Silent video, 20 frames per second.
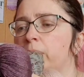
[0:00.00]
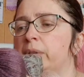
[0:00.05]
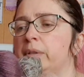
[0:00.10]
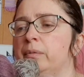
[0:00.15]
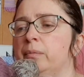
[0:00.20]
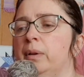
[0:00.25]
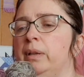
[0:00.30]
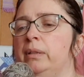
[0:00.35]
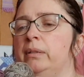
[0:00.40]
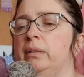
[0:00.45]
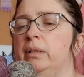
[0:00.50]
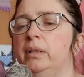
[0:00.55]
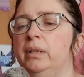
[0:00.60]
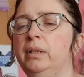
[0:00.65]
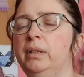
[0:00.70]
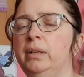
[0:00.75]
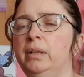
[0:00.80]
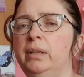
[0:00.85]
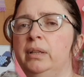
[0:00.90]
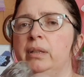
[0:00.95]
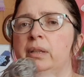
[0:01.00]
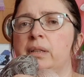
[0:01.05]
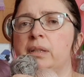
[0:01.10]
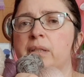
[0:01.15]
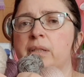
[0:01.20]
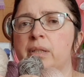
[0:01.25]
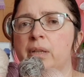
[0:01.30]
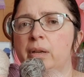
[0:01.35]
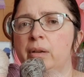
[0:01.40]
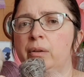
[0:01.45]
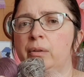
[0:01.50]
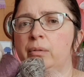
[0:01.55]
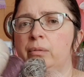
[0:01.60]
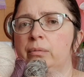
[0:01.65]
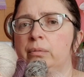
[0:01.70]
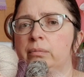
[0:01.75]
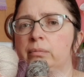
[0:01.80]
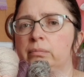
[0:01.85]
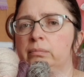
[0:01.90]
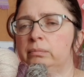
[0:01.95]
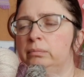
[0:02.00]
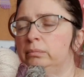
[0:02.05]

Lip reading: one as well. So